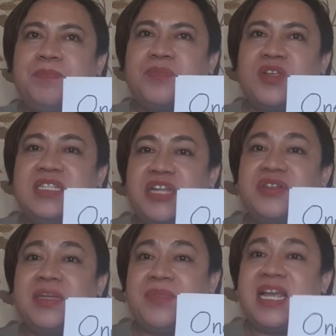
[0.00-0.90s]
consider
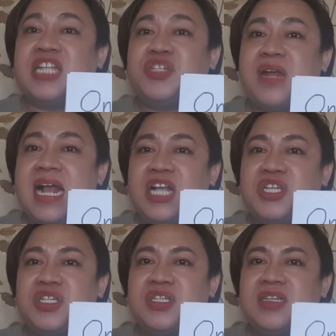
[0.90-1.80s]
something a trash,
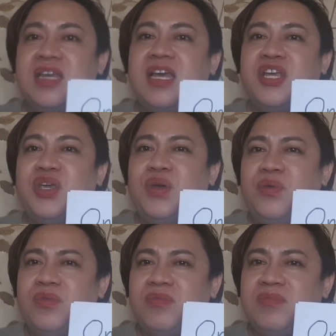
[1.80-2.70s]

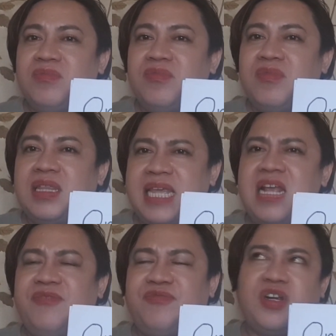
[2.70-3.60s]
you
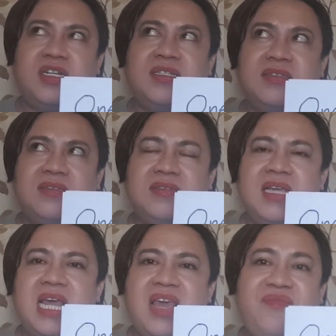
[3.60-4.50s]
think first if